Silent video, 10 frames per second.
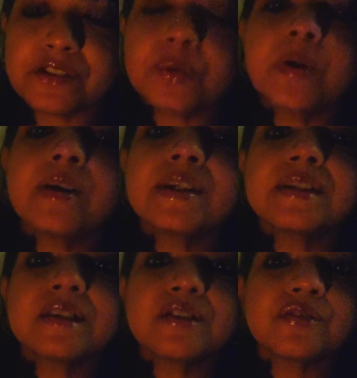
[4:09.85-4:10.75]
to a
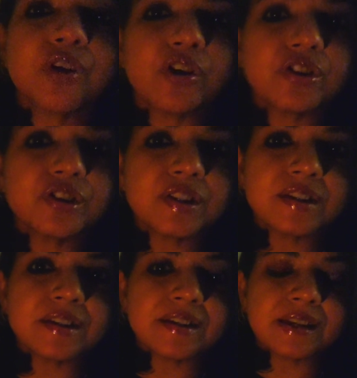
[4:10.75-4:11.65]
state of
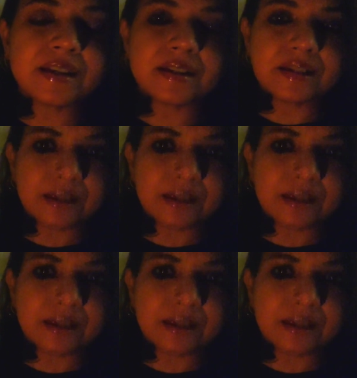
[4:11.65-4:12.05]
consciousness that is